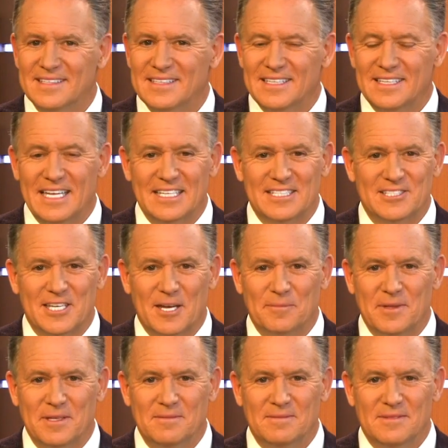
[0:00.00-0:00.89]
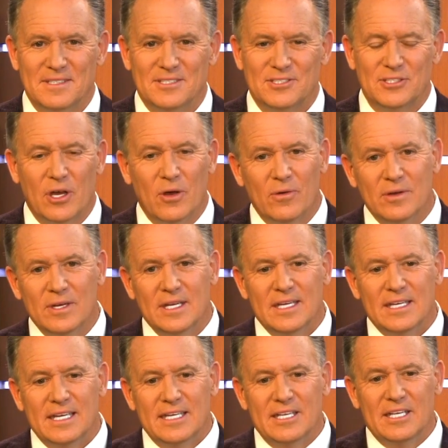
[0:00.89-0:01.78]
And that's something. So,
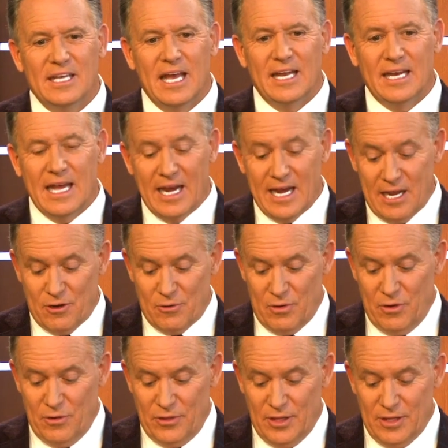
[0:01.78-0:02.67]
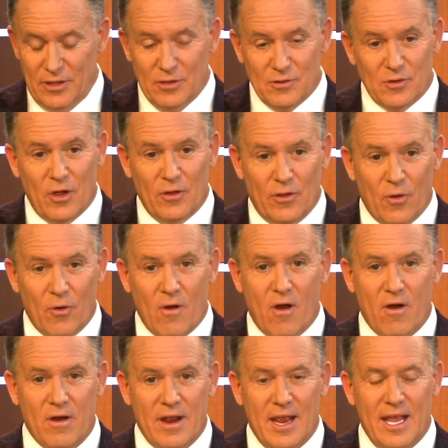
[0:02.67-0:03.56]
and I agree with you. There
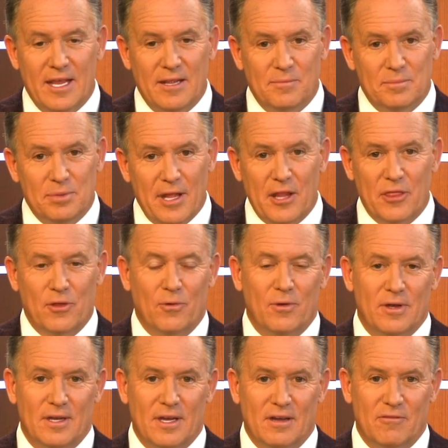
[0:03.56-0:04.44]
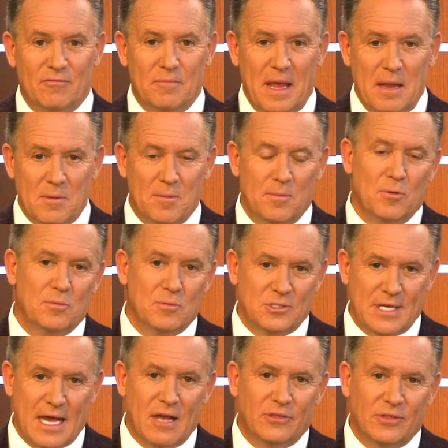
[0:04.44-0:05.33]
are a plethora of baby
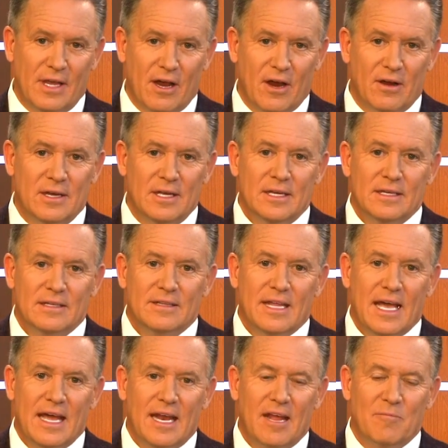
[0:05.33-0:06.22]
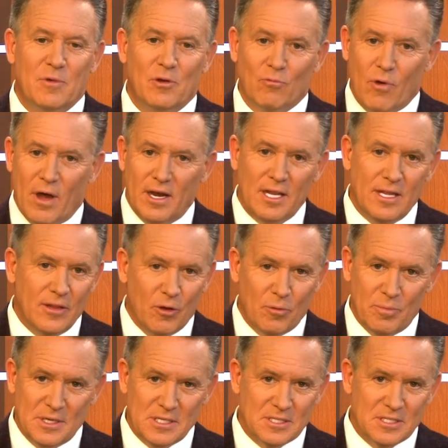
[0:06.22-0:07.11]
boomers out there that have been running their
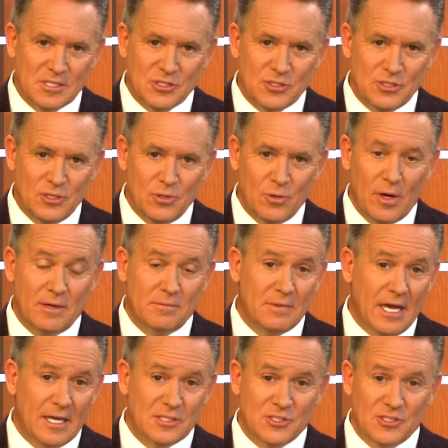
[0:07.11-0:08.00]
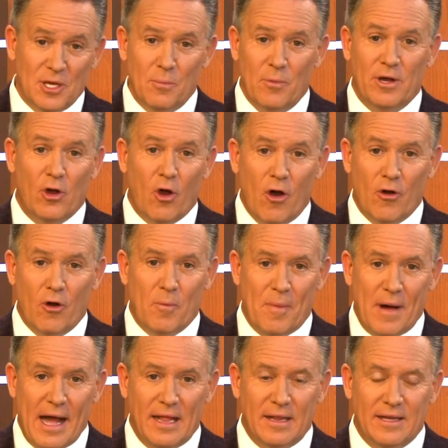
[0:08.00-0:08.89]
business too on somewhat
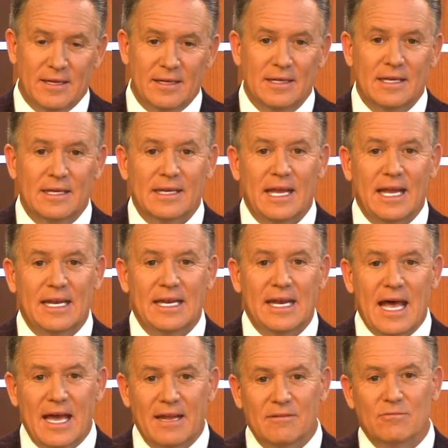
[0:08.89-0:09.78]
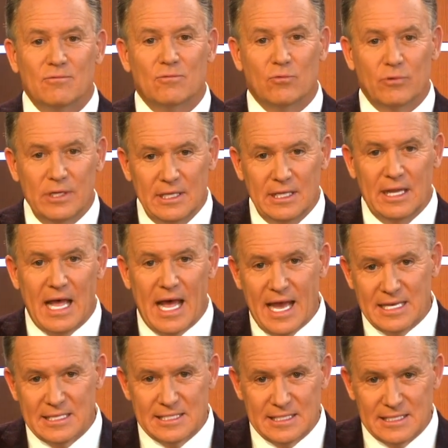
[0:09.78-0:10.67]
autopilot and not
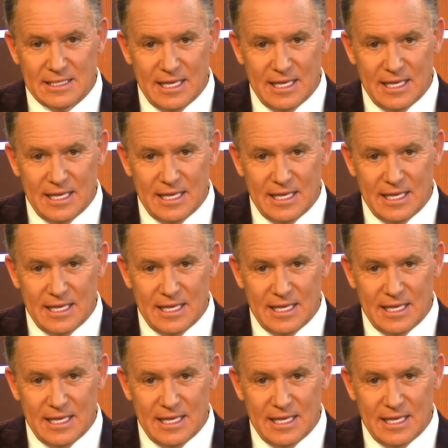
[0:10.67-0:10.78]
realized